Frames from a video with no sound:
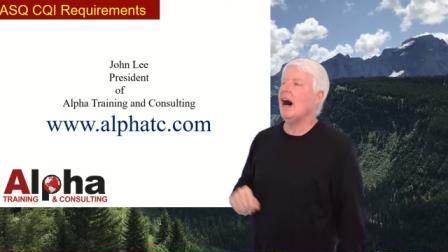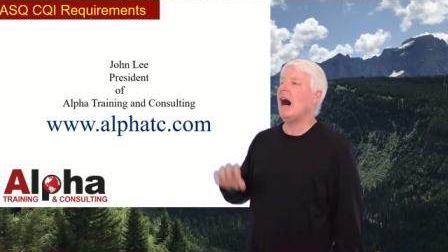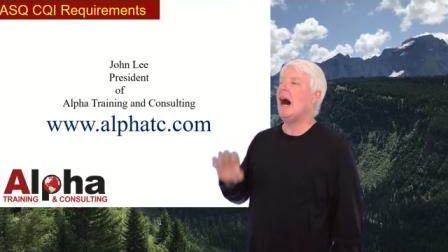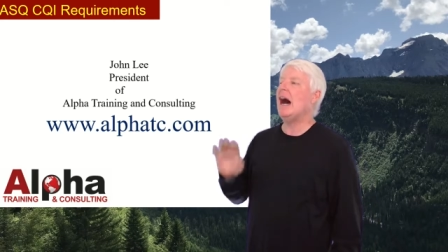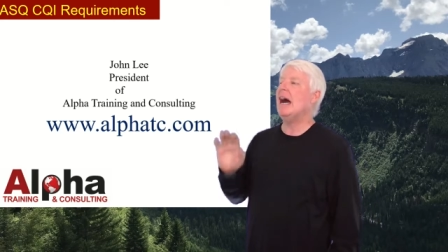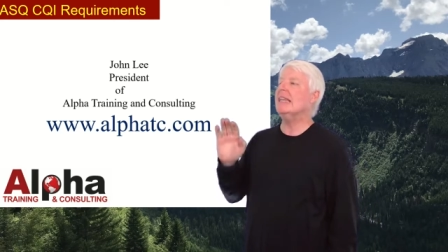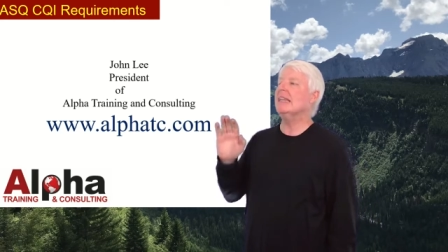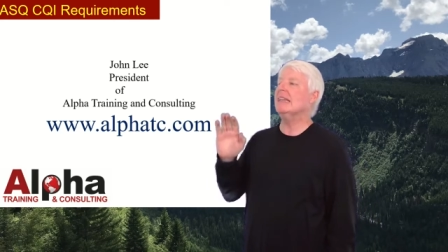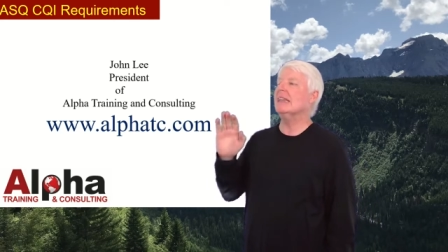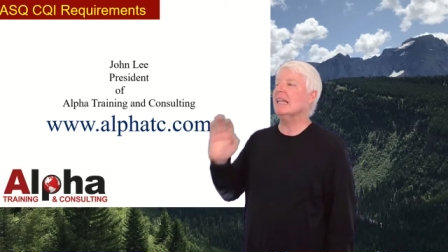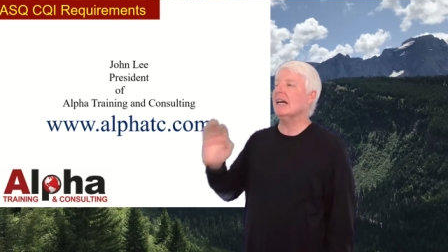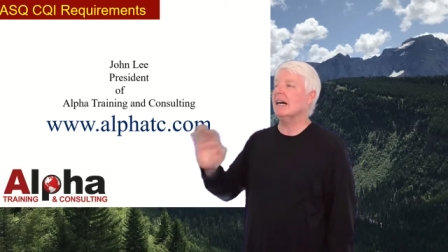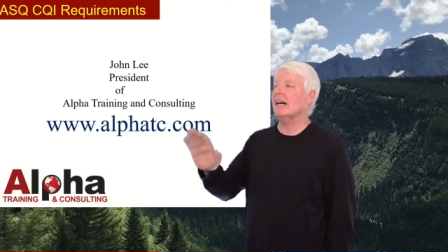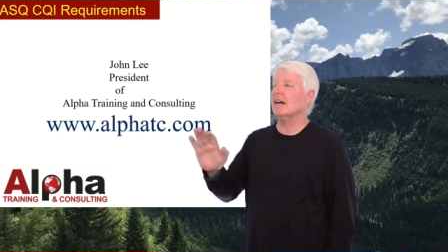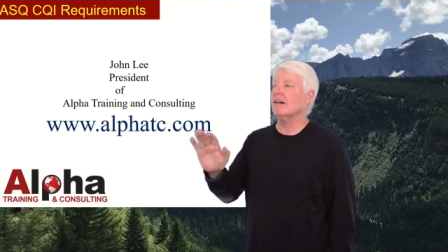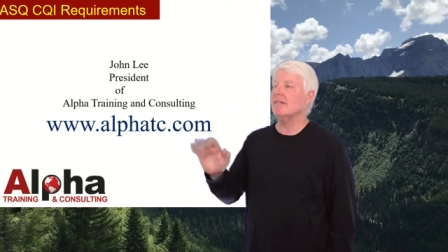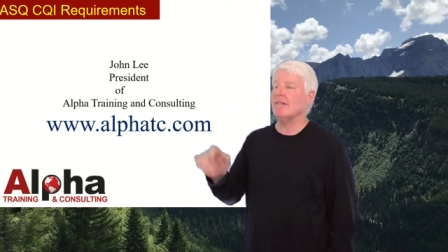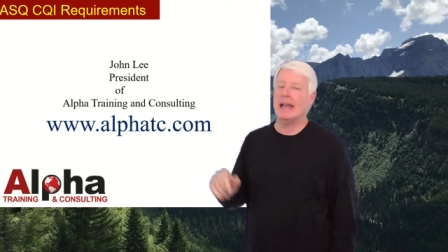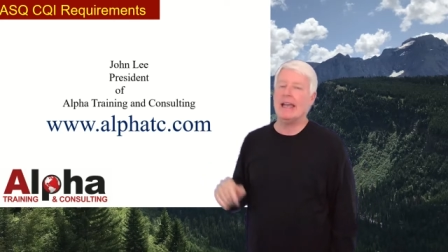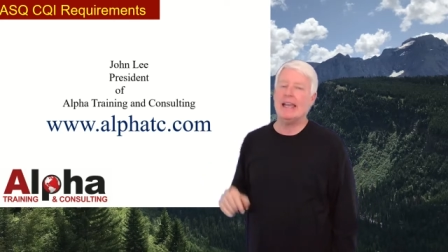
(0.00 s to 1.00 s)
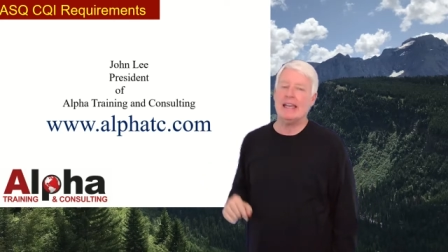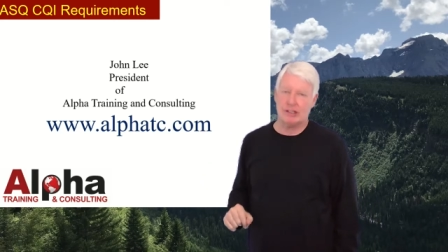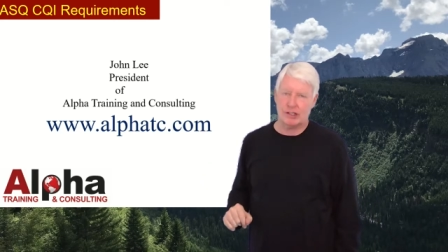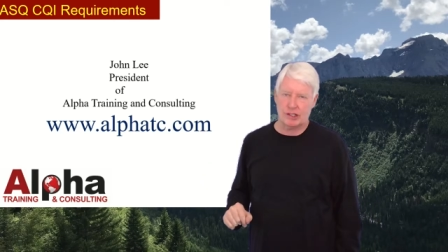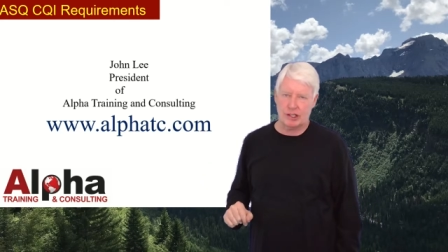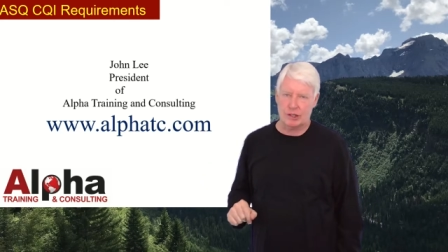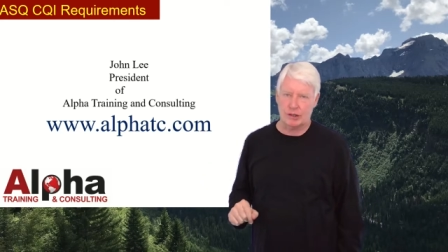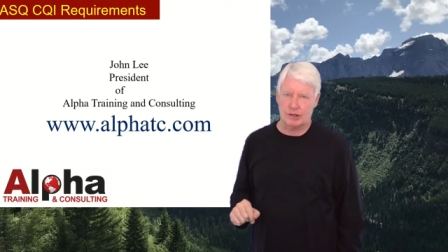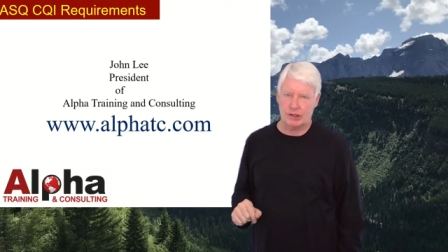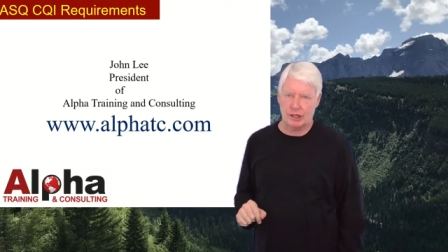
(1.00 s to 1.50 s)
I love
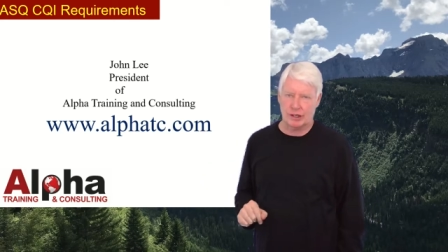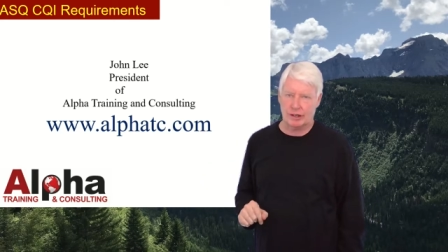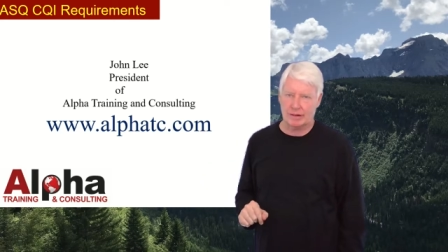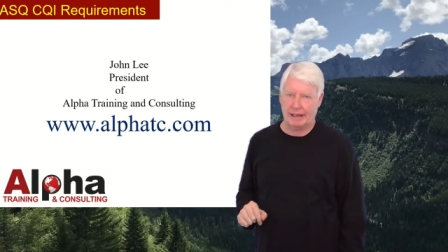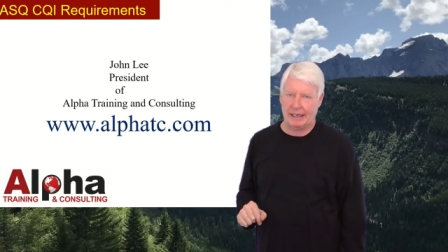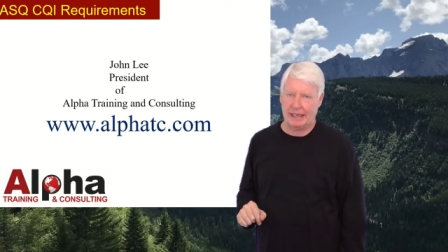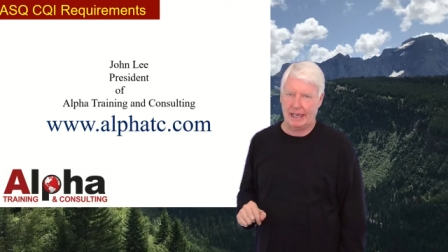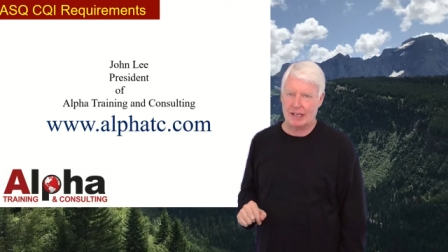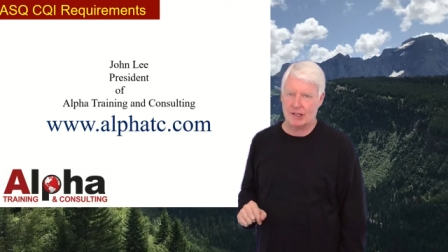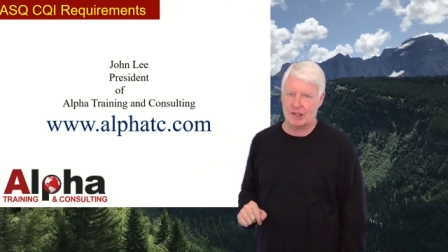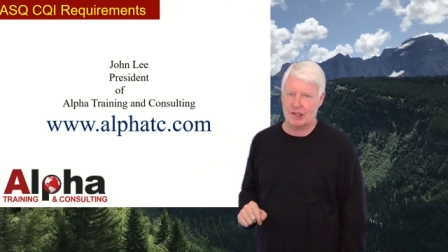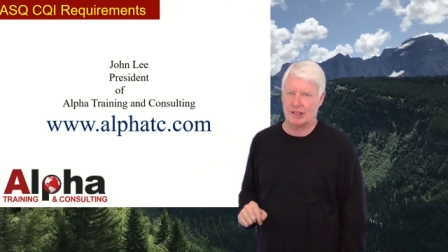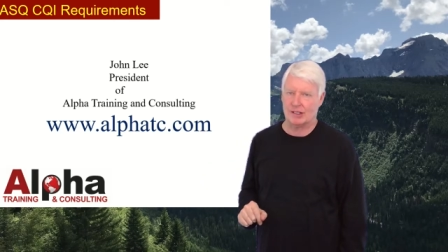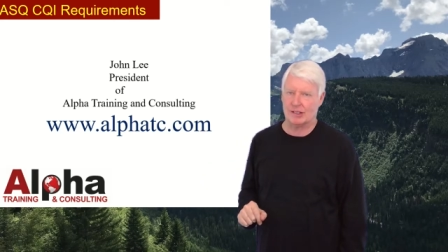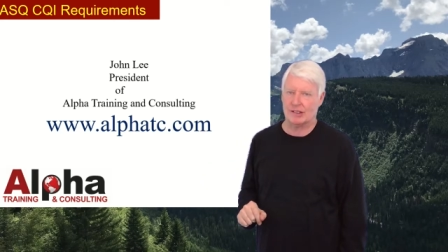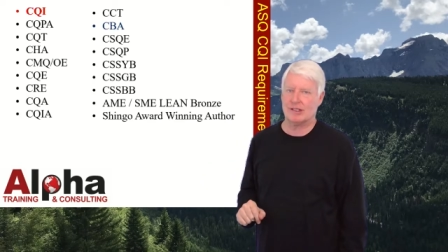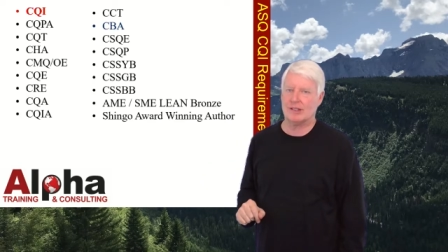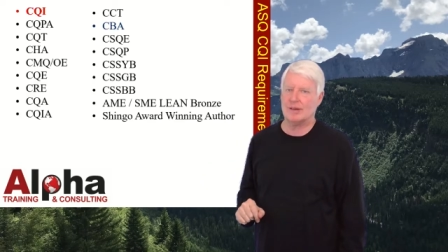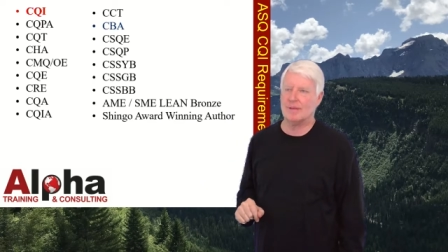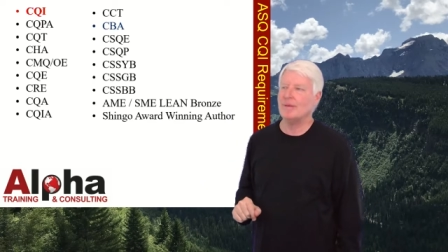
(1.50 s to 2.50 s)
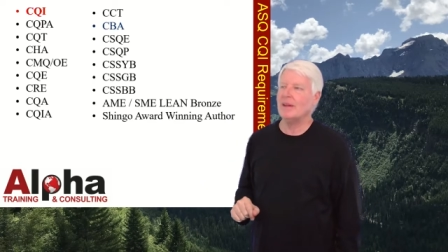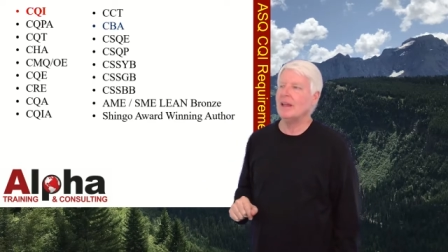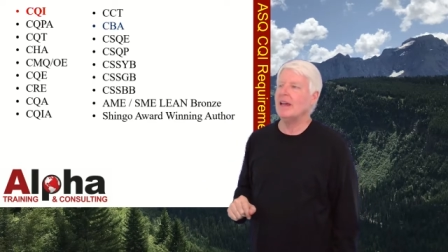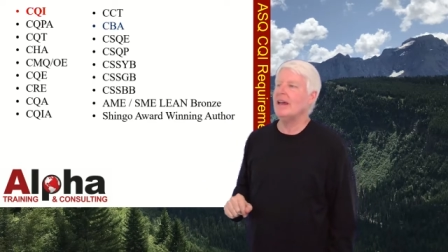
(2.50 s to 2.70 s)
ASQ certifications.